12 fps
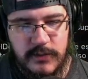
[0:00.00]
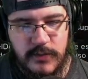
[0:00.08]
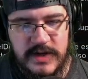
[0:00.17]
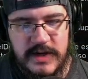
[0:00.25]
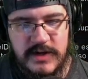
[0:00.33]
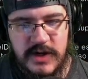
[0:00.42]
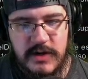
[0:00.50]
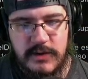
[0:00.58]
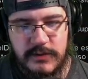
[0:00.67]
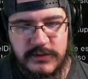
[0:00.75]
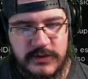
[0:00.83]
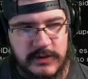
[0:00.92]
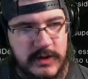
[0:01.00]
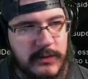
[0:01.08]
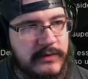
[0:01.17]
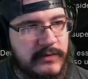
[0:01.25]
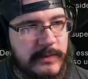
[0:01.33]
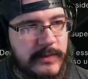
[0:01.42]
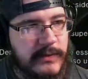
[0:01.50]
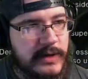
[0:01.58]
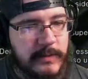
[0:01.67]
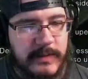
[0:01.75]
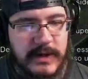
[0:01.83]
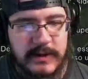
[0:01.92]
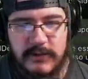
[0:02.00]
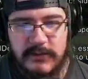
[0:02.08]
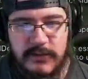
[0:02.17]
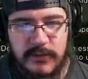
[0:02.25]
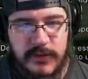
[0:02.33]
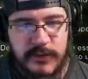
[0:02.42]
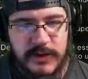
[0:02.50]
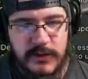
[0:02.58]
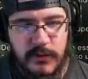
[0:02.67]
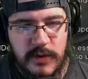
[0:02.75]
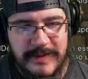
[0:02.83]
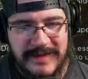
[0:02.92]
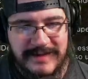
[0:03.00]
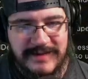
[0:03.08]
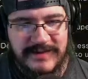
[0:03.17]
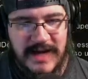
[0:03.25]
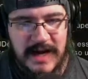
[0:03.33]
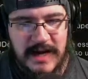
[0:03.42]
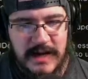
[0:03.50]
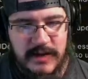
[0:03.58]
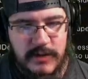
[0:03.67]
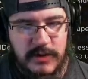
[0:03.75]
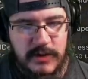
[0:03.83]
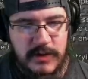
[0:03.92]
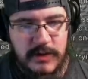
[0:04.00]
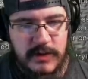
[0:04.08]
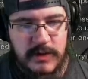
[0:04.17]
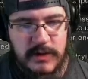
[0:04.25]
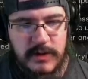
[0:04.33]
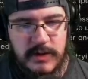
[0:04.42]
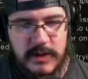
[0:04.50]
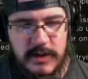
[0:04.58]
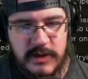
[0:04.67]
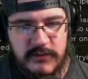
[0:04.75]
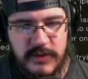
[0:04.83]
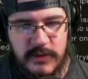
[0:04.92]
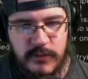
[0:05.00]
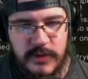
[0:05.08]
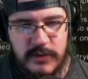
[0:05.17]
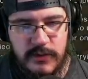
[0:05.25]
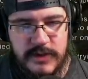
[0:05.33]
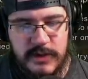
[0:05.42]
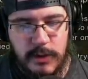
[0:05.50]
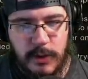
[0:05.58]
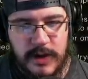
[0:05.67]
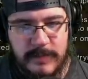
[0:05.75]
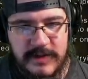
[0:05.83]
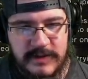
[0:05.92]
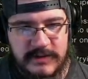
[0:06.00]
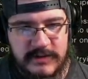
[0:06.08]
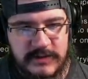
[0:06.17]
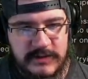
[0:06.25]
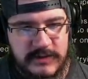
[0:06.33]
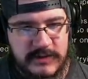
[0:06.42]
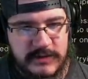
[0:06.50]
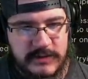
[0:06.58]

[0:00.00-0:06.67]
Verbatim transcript: We don't. Okay, we'll have to remember to come back if and when we grab it. Ta. If and when we grab it.